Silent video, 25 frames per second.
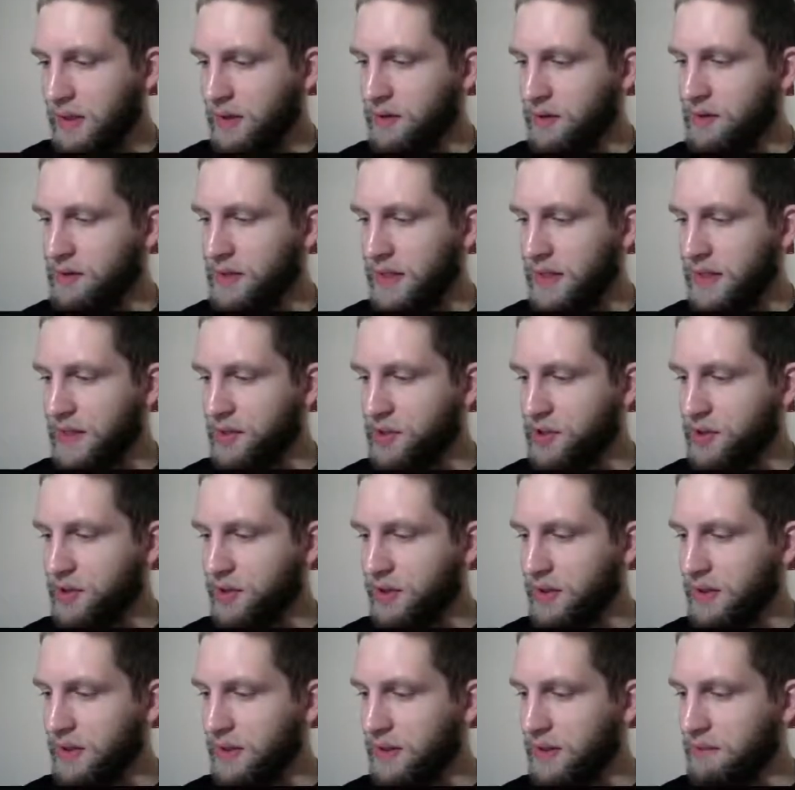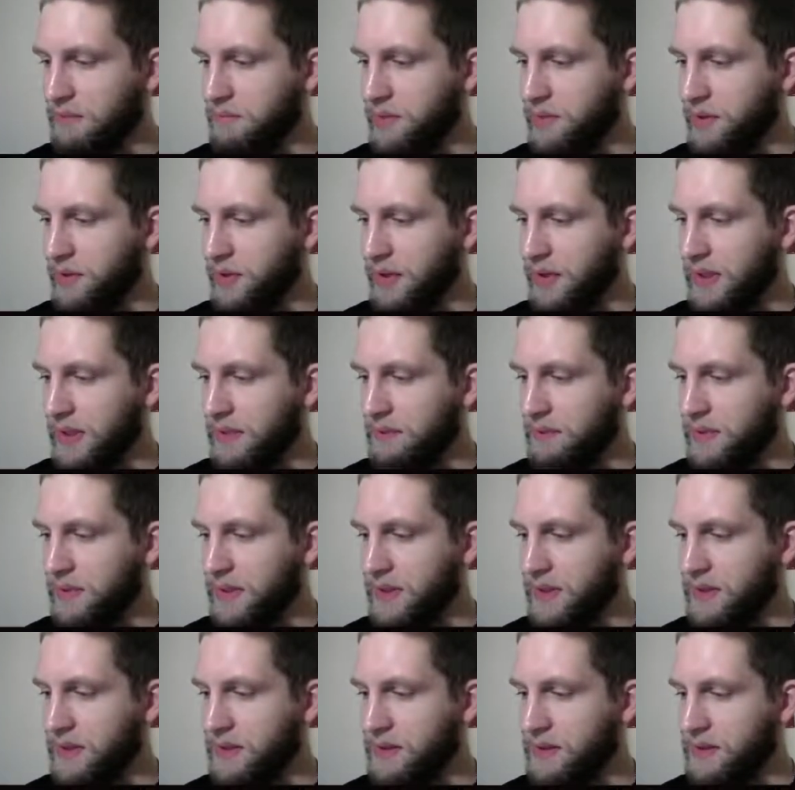It was actually building up
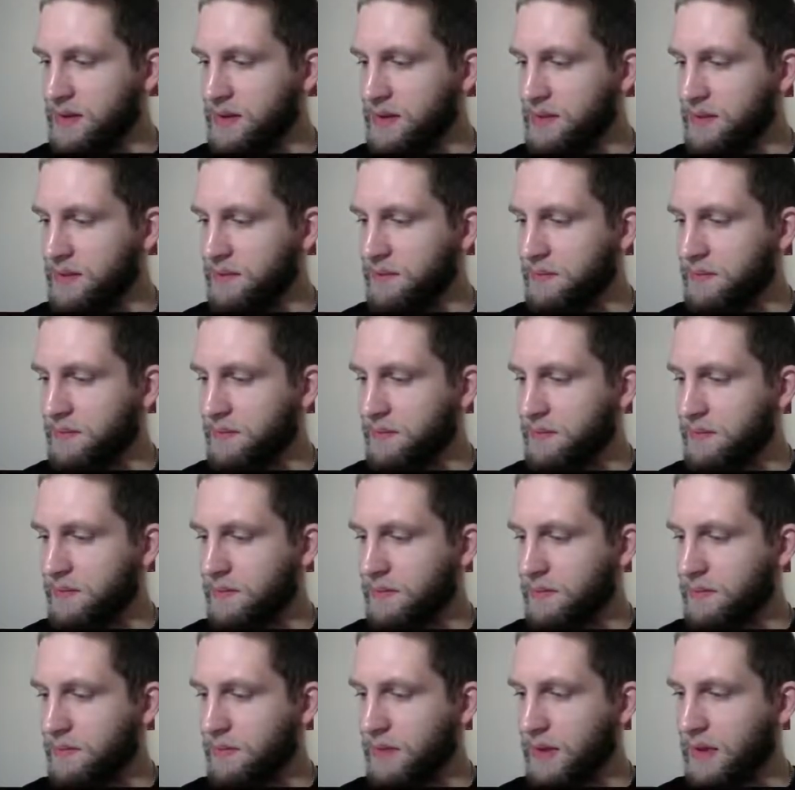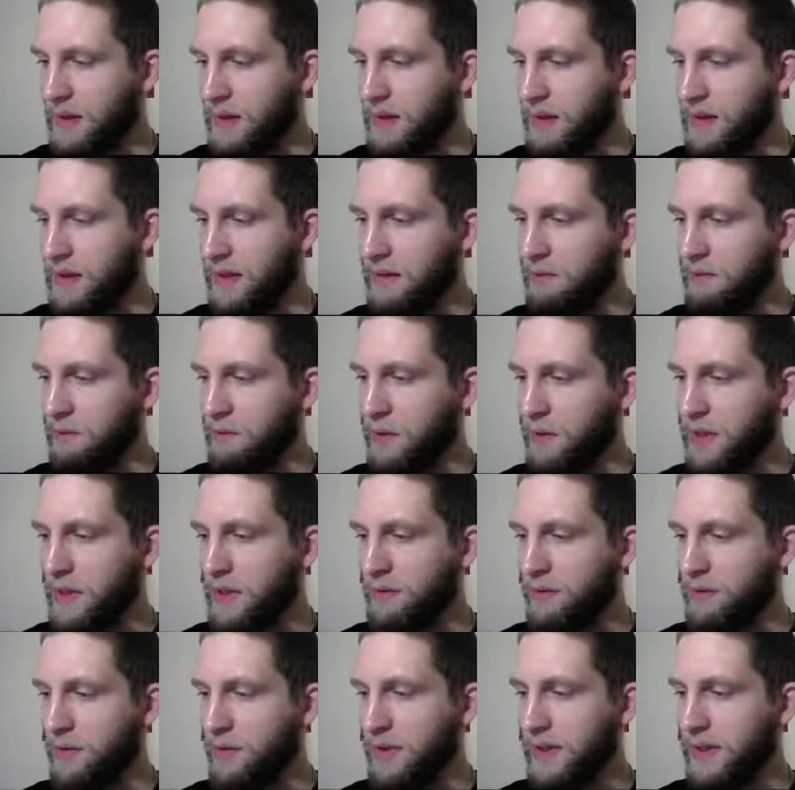his
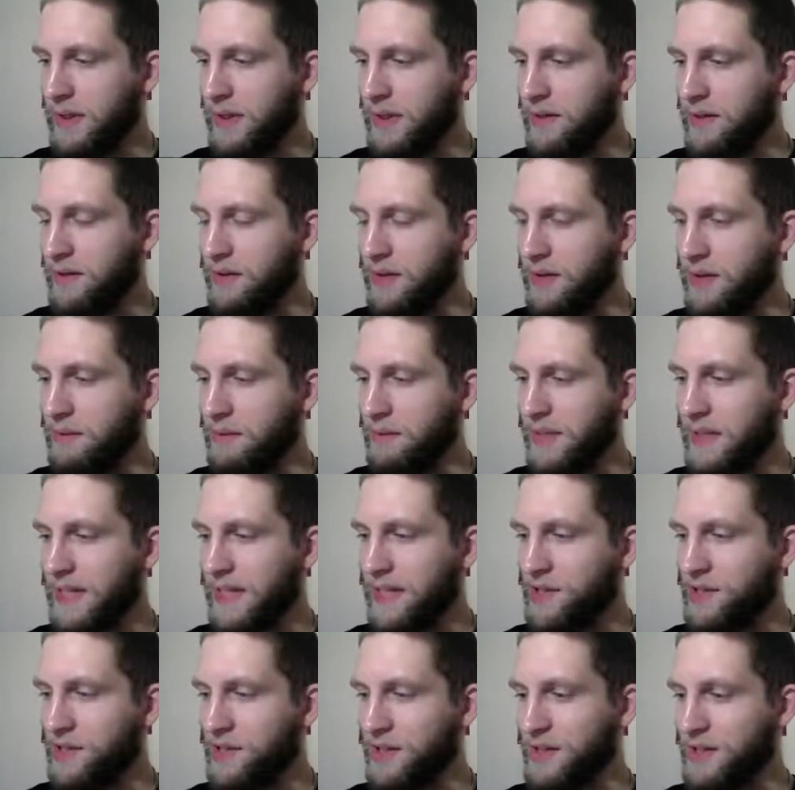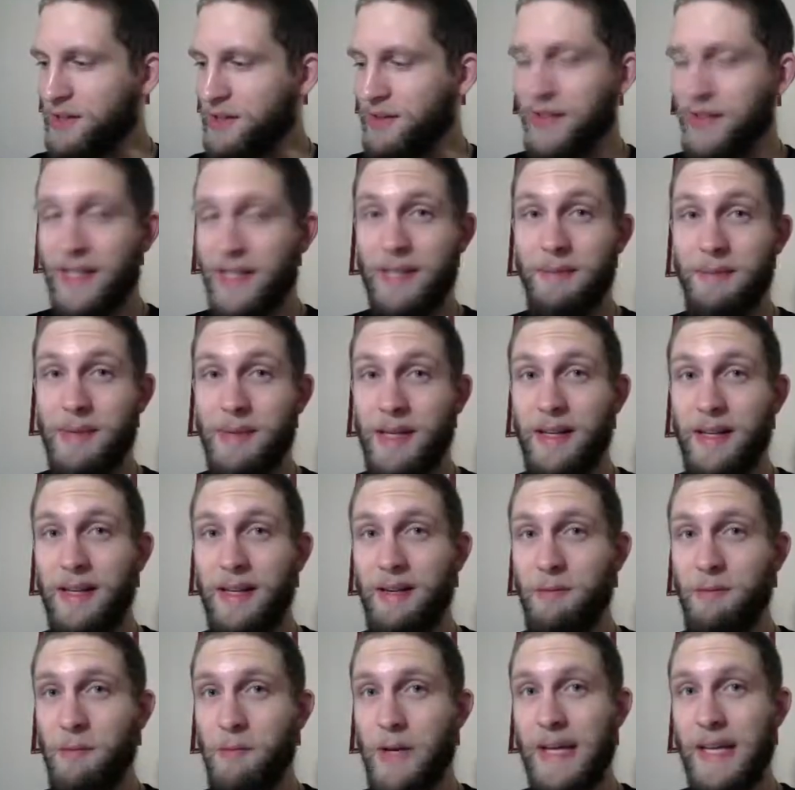recovery later on, but actually it turned out to be
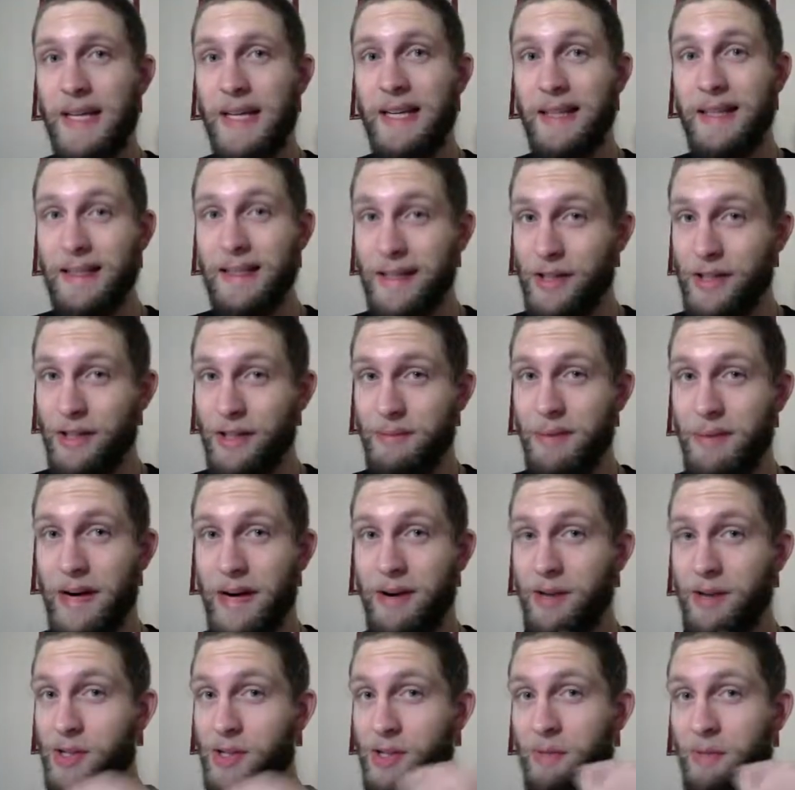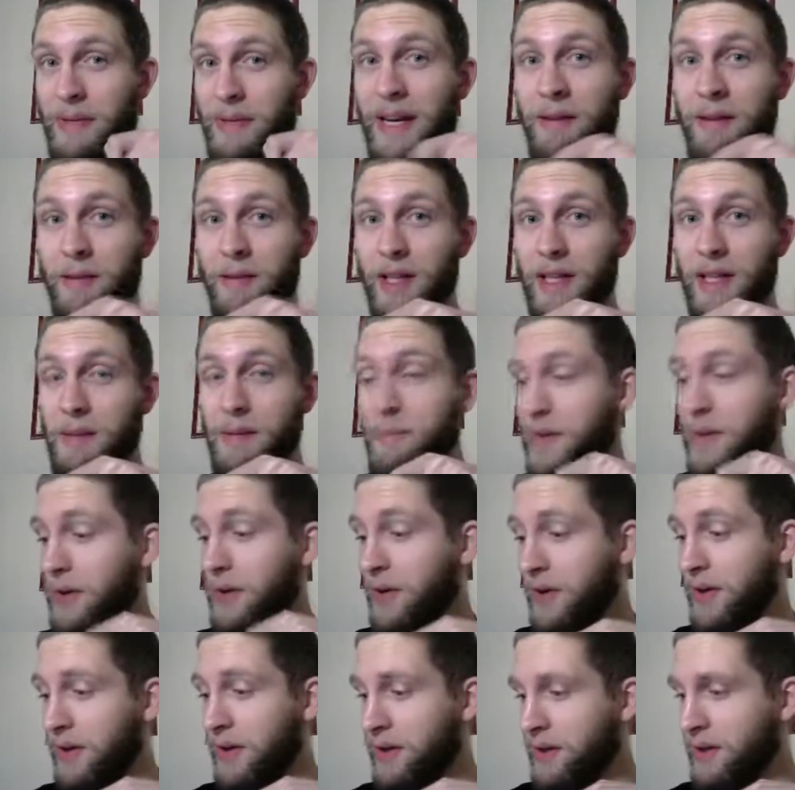weakening electric power. So we got rid of the
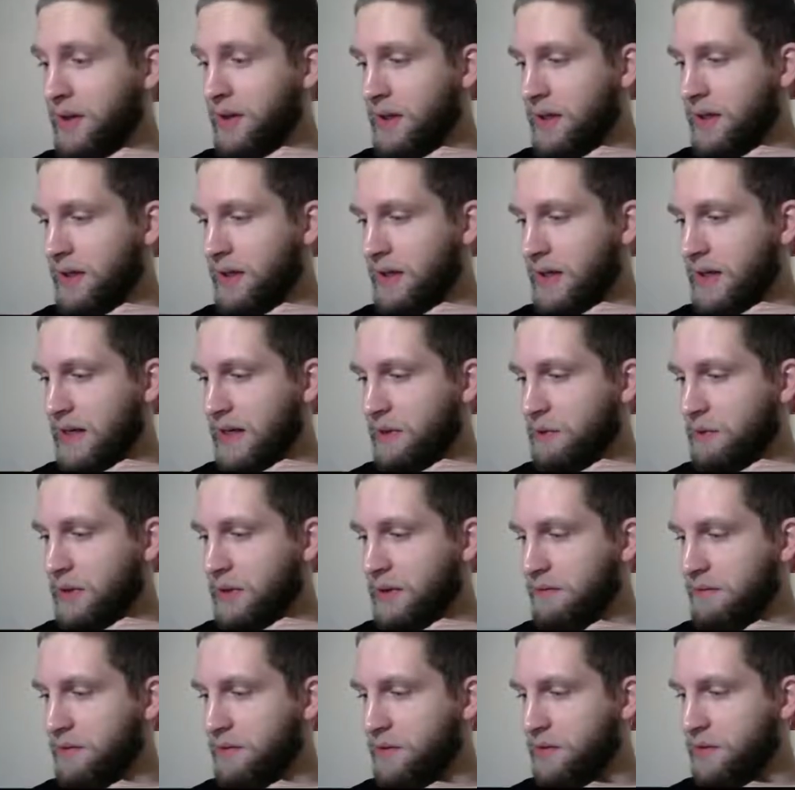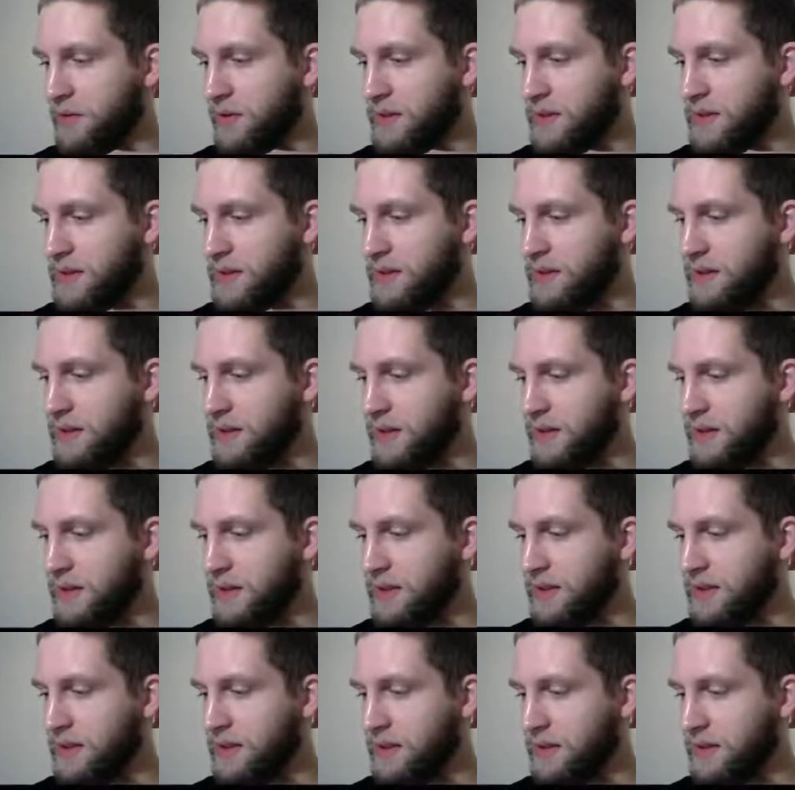berry. Now we can focus
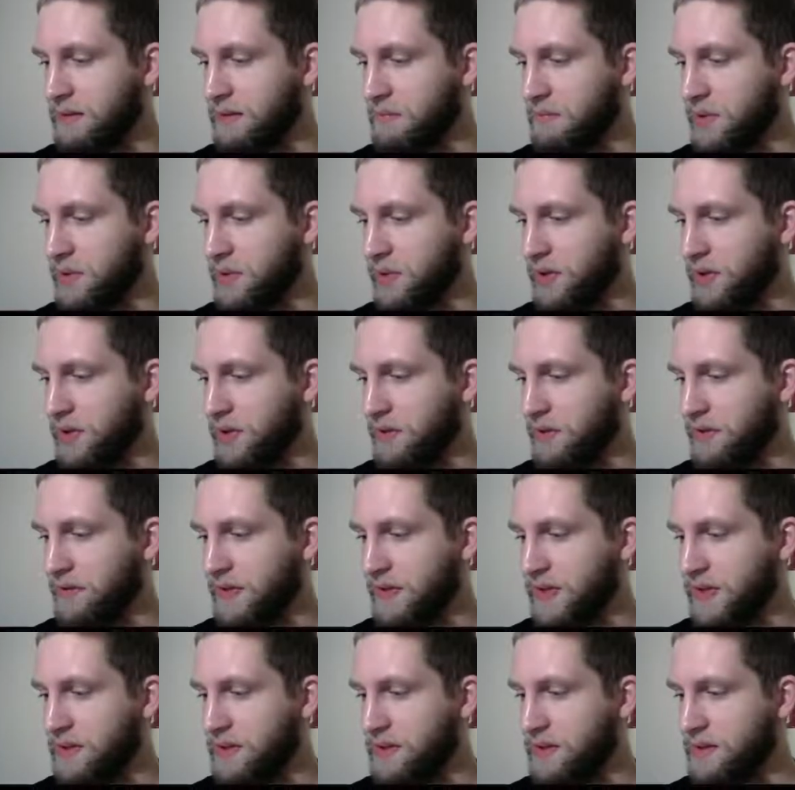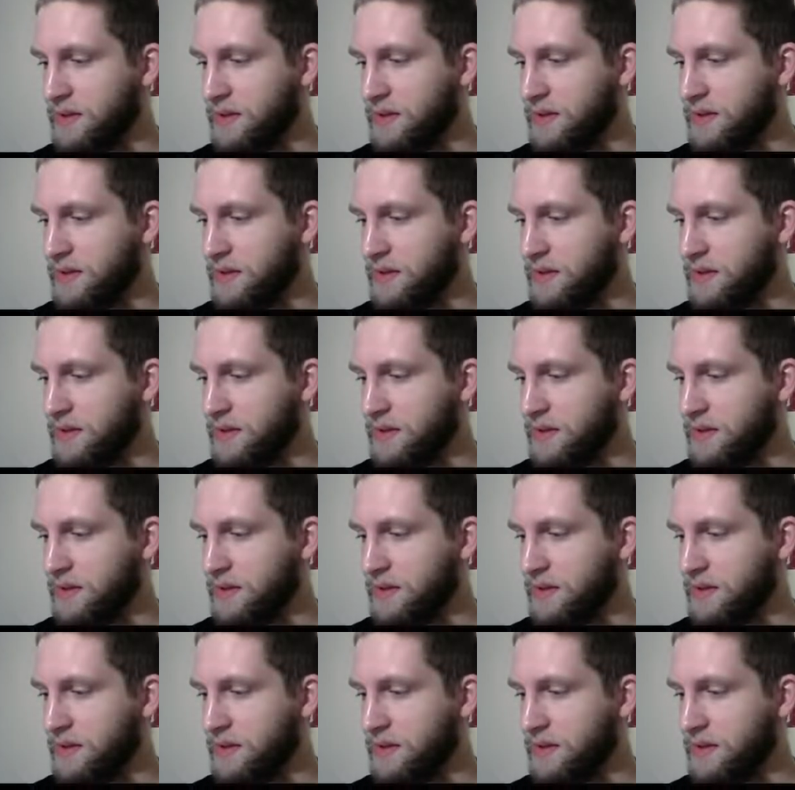on building our defenses.